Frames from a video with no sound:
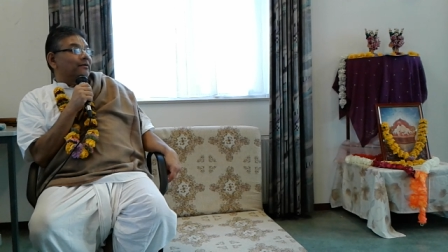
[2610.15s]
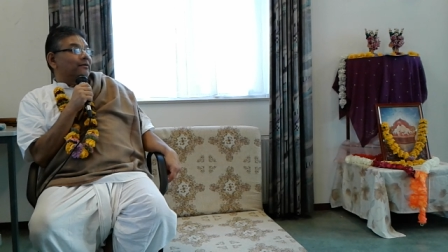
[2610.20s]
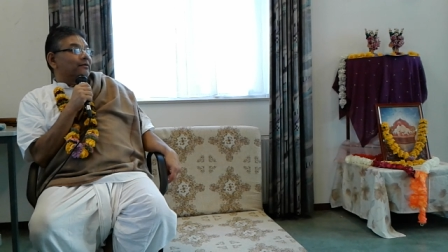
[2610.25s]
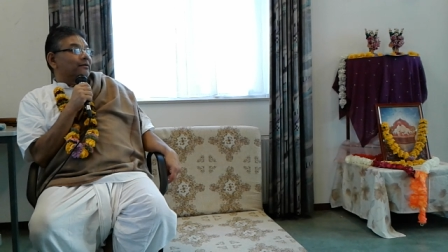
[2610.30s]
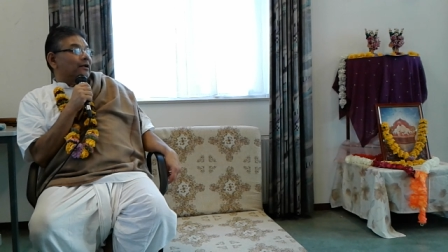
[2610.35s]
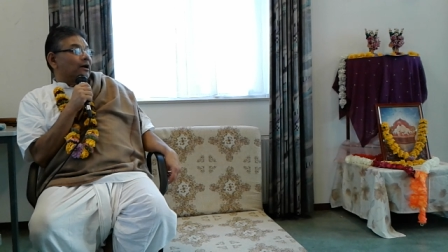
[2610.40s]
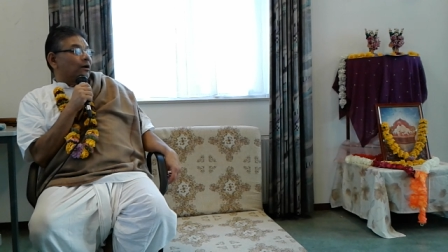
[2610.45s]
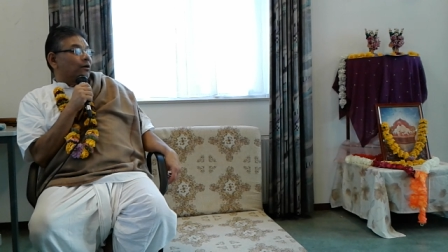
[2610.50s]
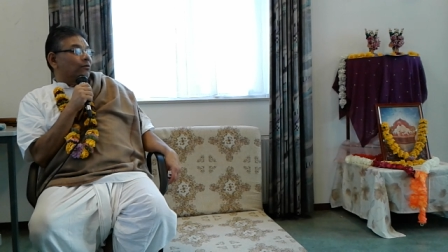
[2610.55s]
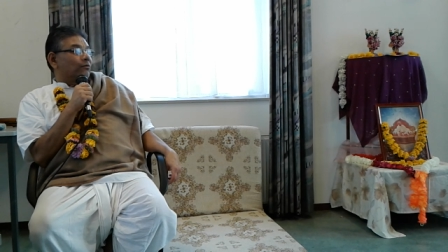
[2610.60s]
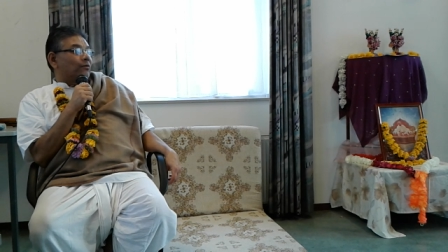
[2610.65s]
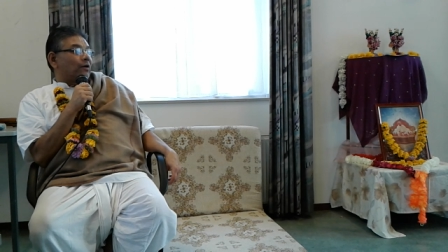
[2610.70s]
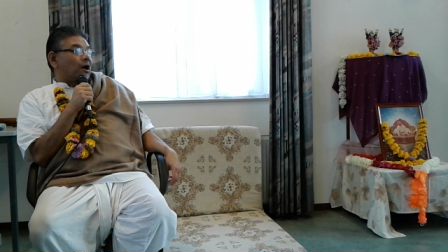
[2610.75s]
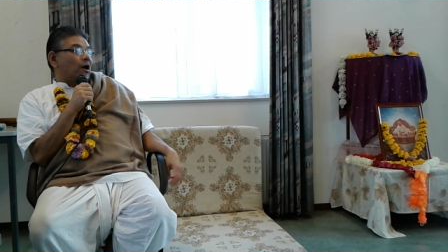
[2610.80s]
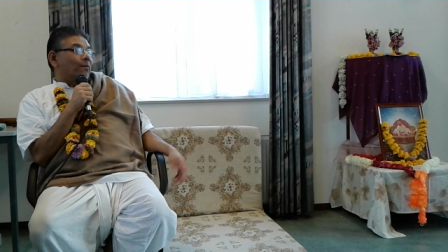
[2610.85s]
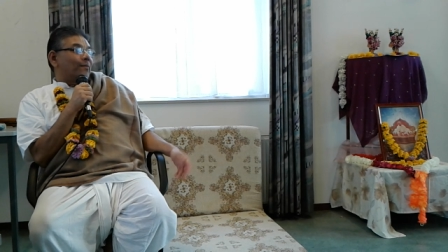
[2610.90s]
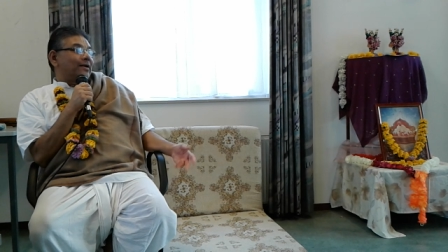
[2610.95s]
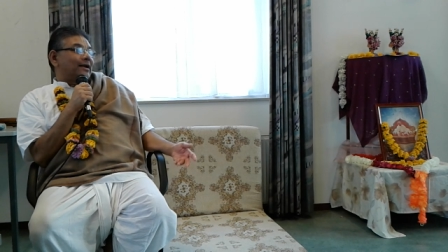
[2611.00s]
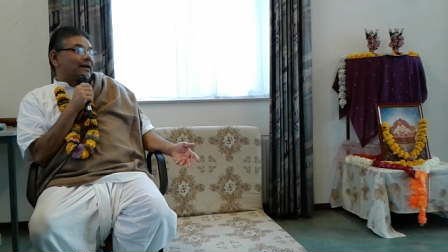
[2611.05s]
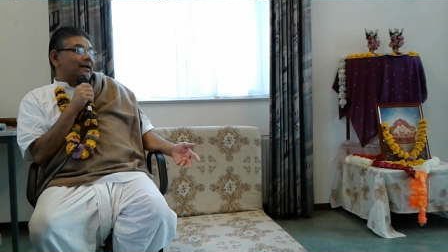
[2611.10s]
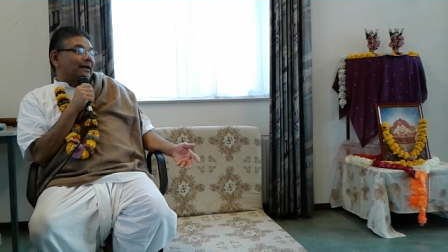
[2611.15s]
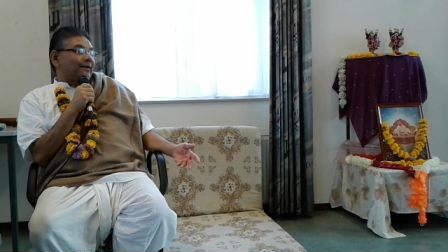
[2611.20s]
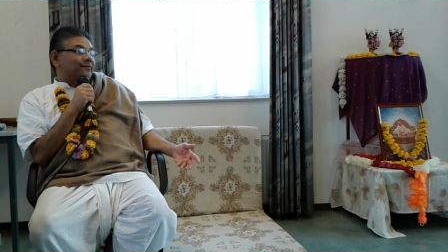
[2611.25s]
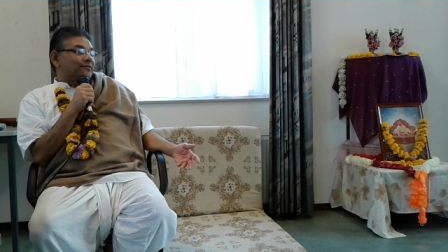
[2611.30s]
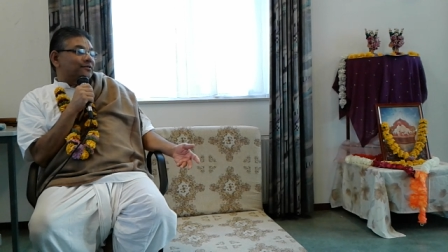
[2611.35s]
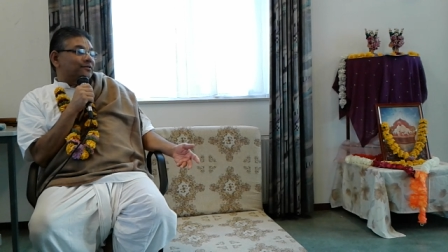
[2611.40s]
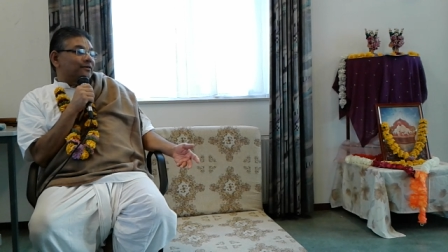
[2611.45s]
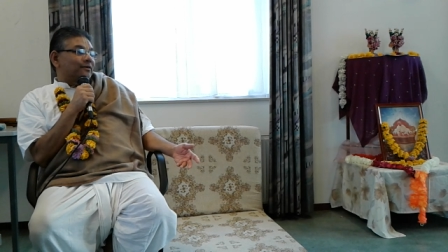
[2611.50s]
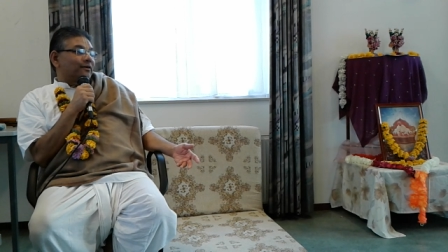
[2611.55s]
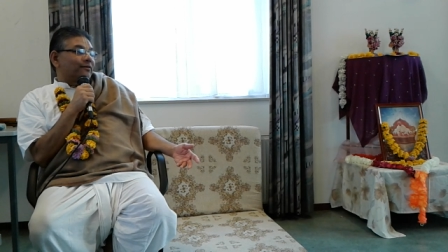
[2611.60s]
Now, how many
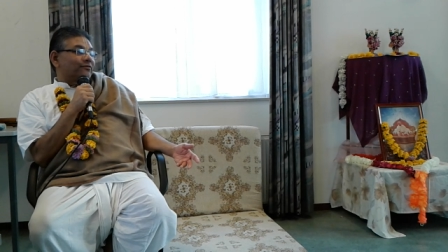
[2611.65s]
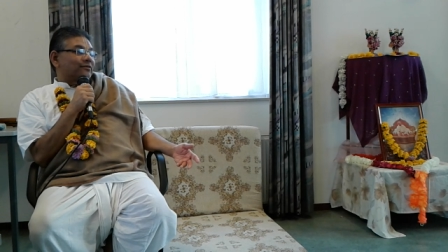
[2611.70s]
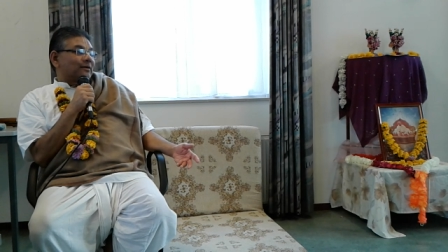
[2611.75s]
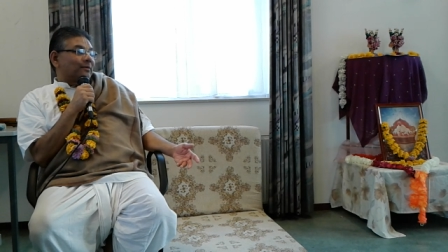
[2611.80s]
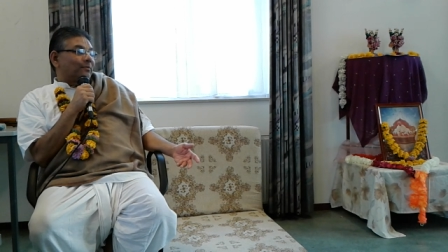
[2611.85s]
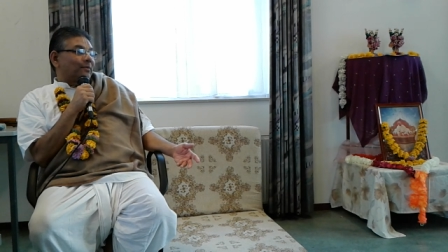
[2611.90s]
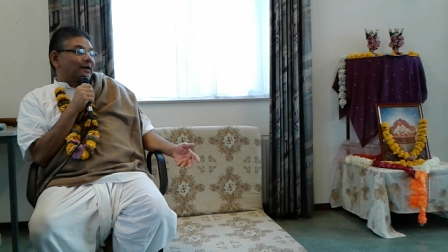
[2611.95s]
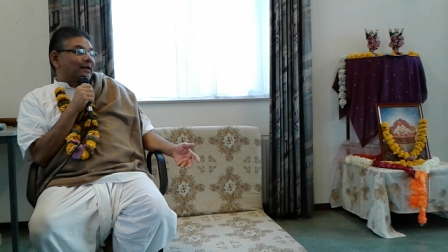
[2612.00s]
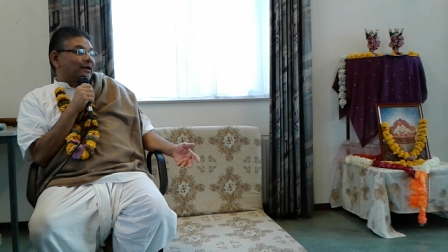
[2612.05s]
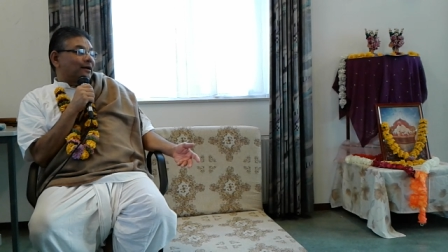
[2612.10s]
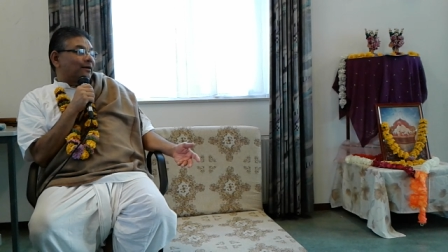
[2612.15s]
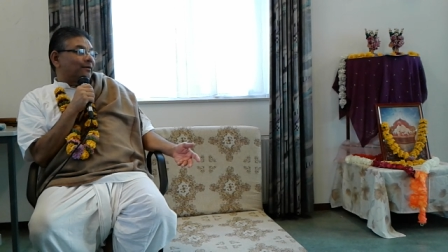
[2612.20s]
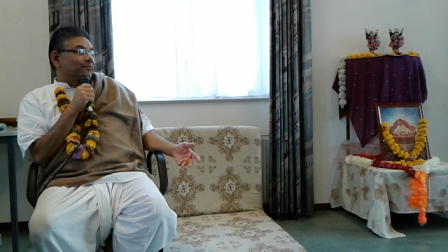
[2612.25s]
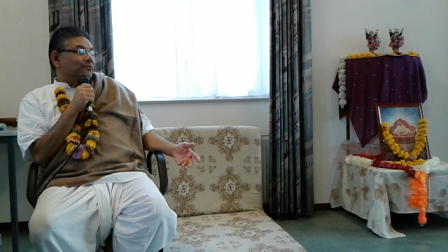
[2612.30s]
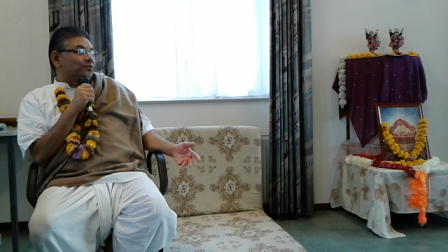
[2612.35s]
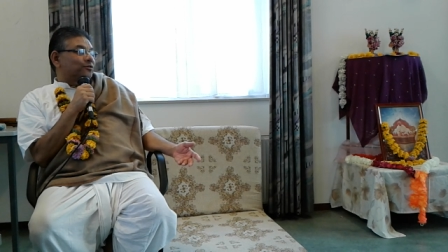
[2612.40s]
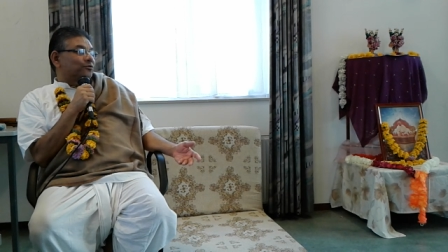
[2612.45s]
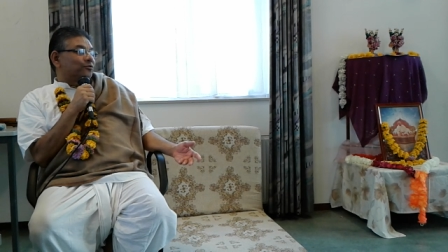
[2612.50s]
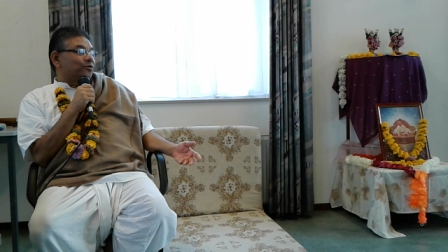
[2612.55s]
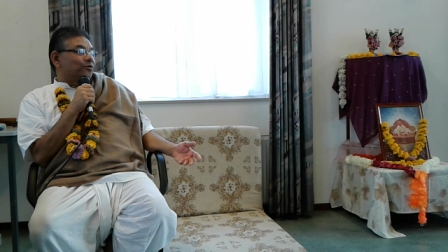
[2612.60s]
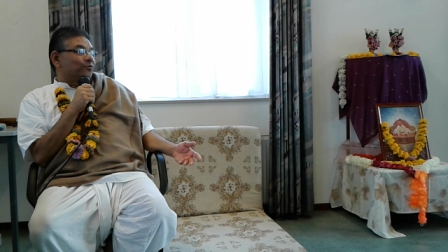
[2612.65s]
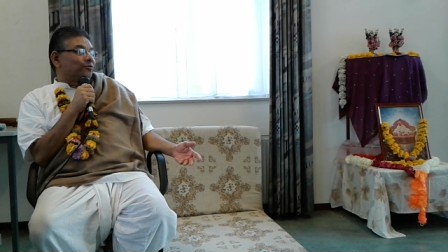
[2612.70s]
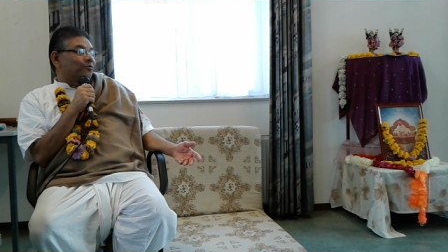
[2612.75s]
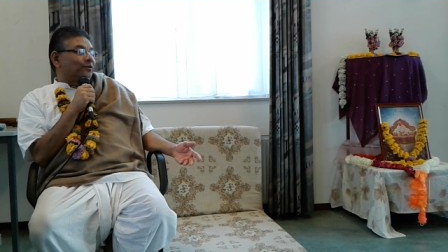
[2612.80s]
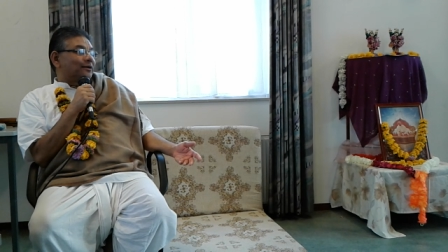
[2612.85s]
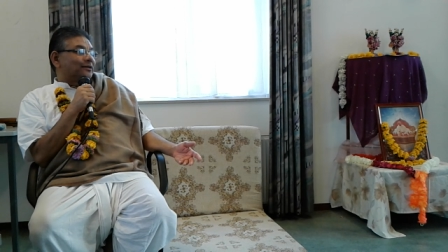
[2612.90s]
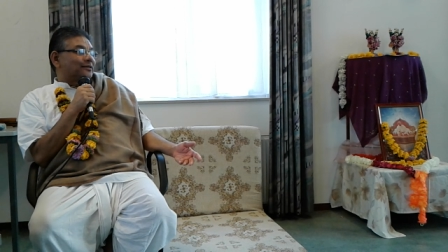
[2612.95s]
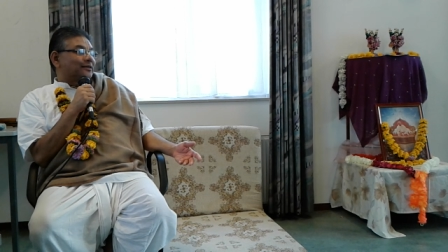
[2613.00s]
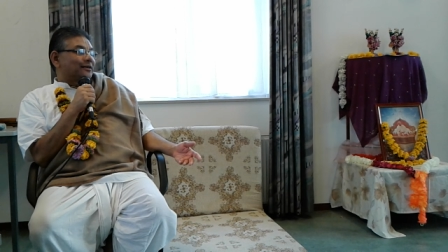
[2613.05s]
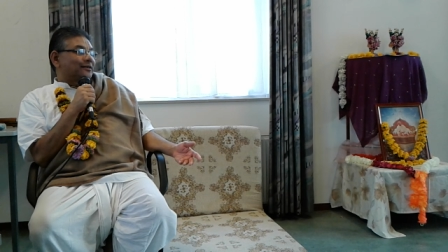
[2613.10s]
times if somebody comes to you
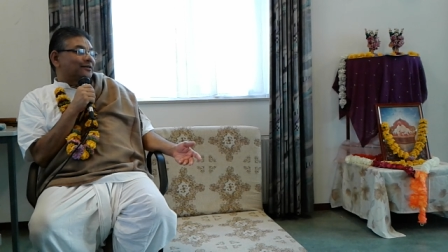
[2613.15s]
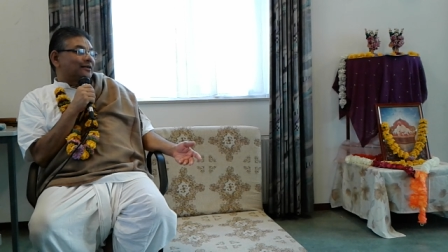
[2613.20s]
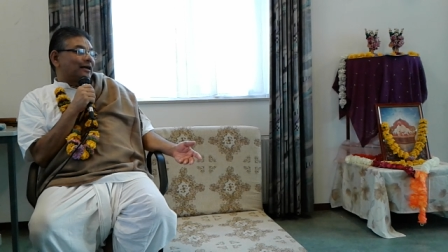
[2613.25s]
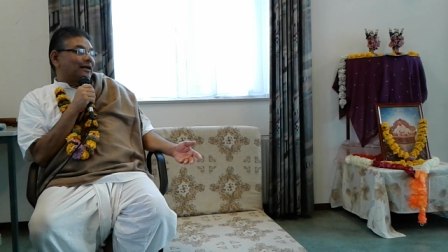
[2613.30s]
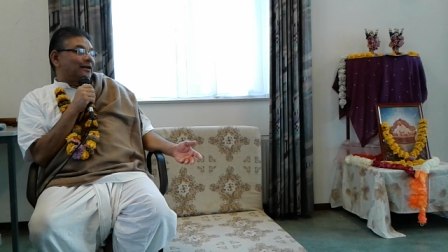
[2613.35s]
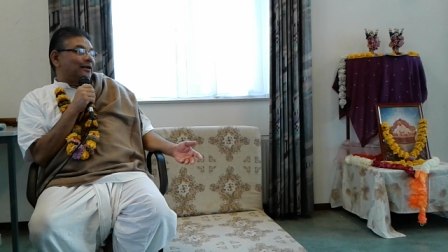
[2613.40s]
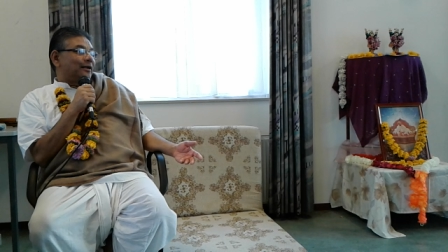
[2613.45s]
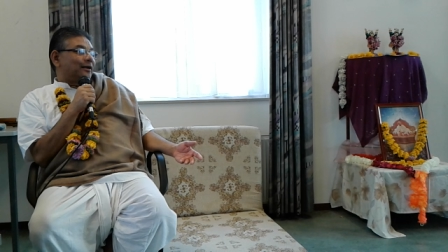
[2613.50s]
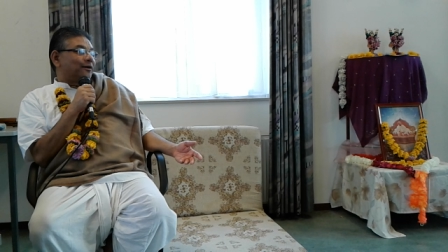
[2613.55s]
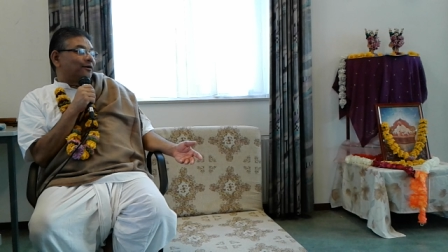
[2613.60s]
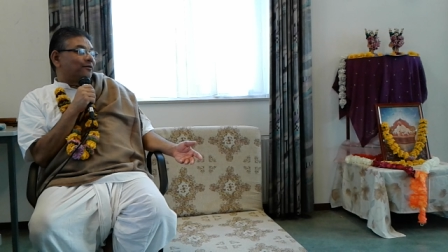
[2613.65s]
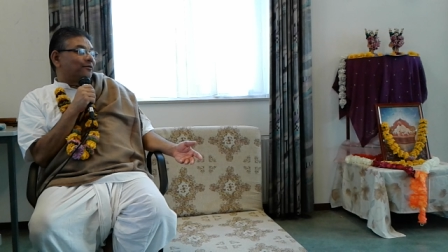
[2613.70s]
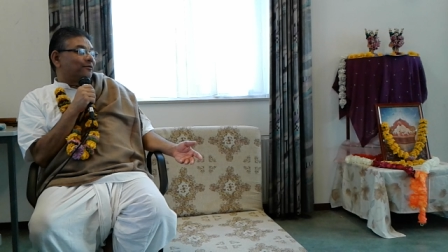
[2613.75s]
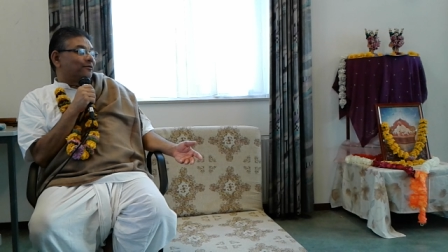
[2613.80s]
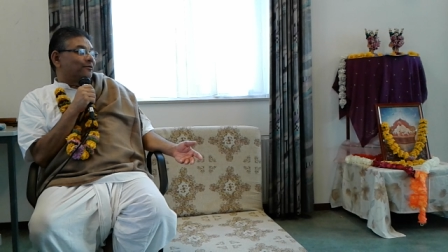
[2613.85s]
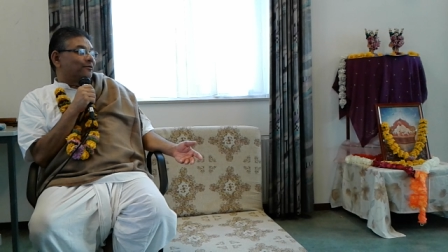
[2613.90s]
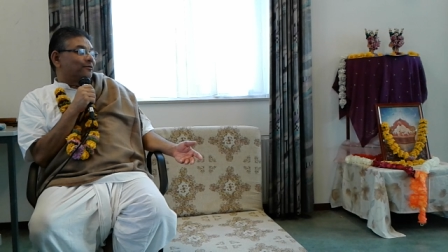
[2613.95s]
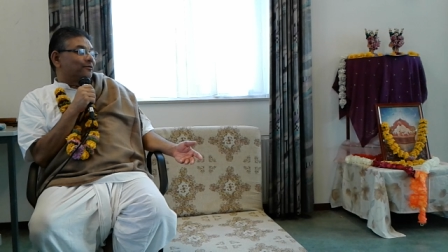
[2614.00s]
and says, I need